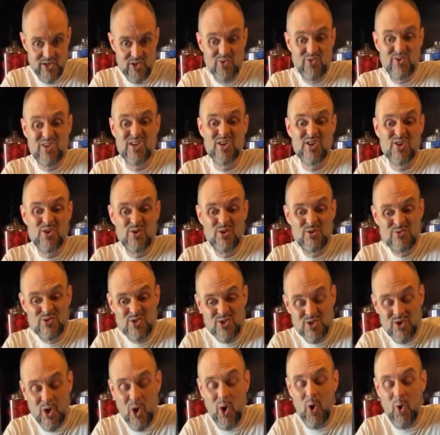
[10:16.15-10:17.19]
You can do
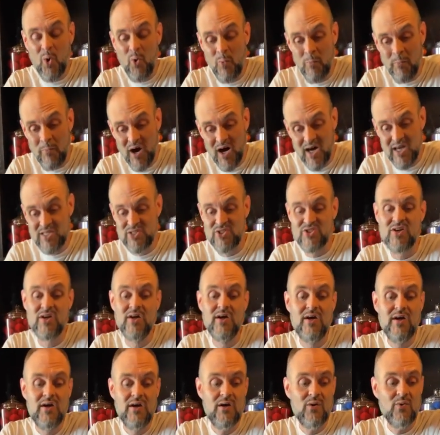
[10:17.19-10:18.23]
so much
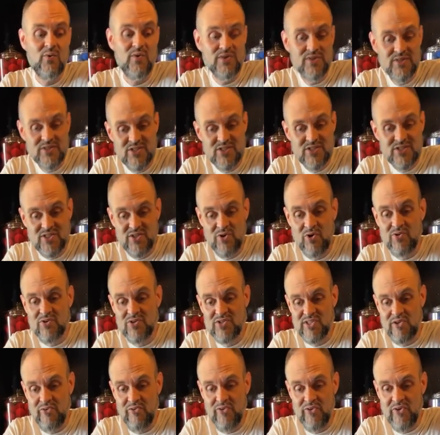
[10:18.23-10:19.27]
with a silk
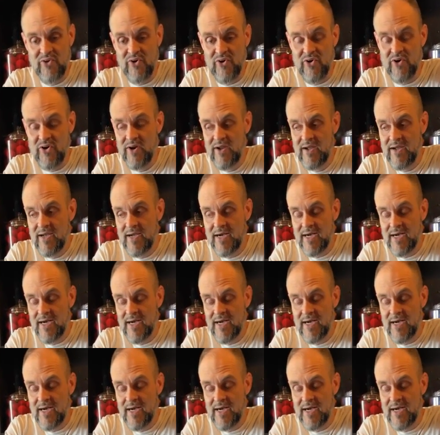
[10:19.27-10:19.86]
cylinder.